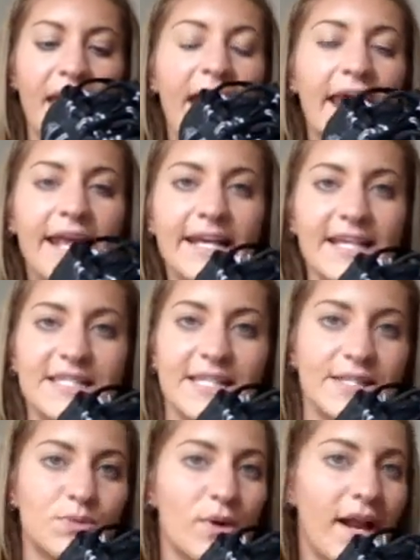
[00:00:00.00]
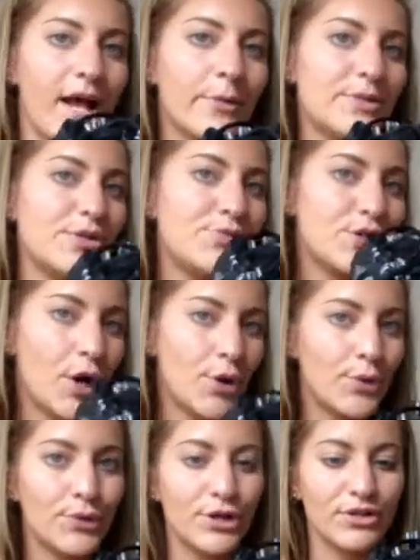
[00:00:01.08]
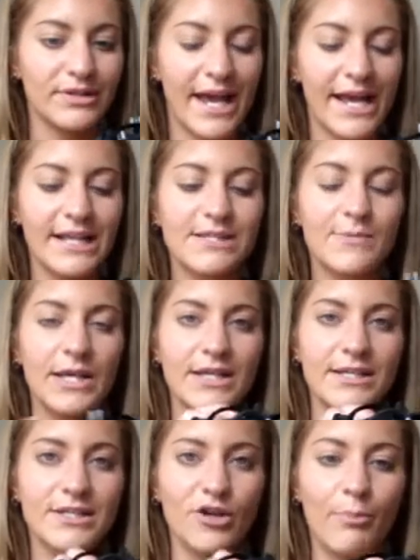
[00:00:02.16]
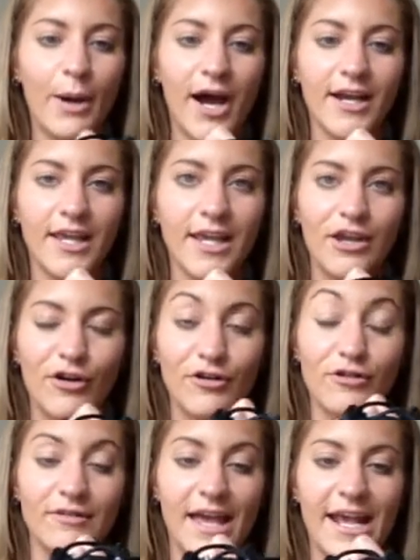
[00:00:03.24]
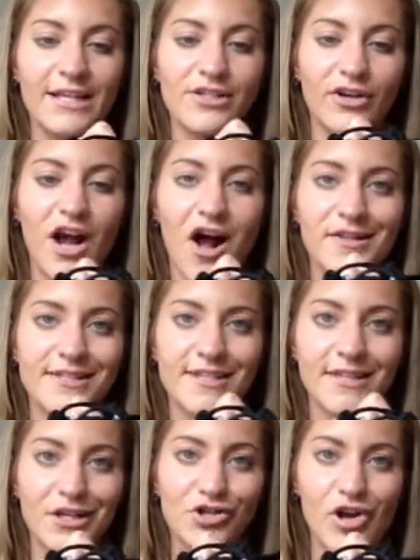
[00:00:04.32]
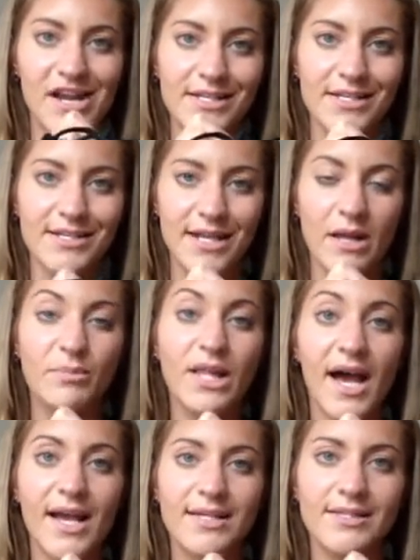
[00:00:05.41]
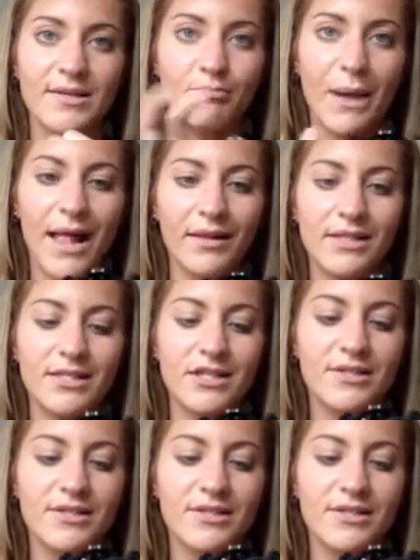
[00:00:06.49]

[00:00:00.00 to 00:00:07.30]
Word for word: And I guess that's what helps you tone your legs because your body or your legs are constantly trying to stabilize and balance